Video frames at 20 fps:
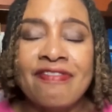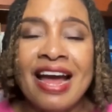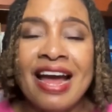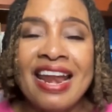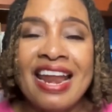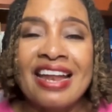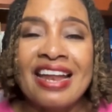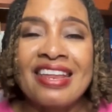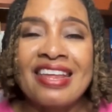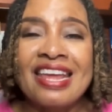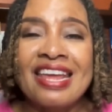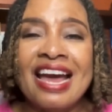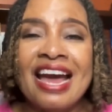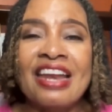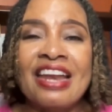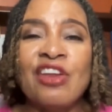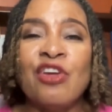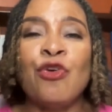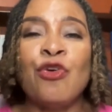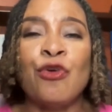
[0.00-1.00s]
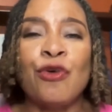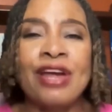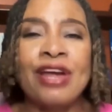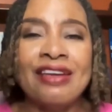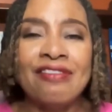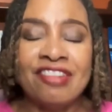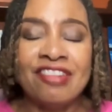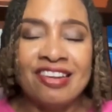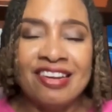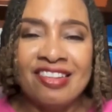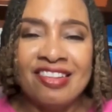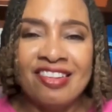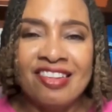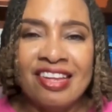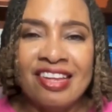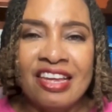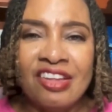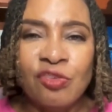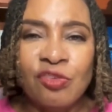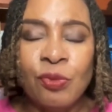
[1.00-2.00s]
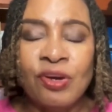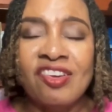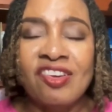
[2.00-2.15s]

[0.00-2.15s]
fact that he had Graves' disease,